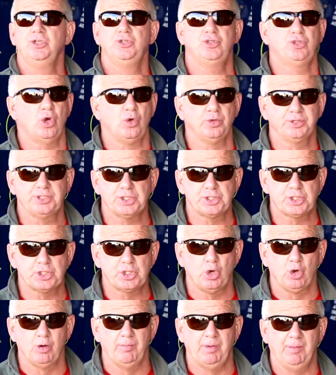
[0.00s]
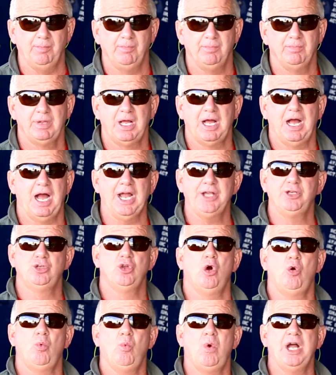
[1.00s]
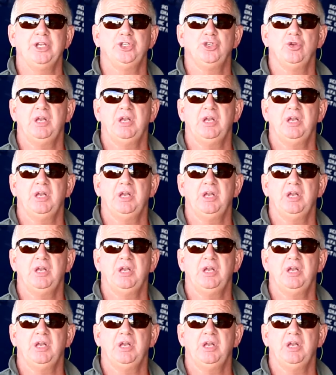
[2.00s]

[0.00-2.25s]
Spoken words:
don't disturb them. I don't want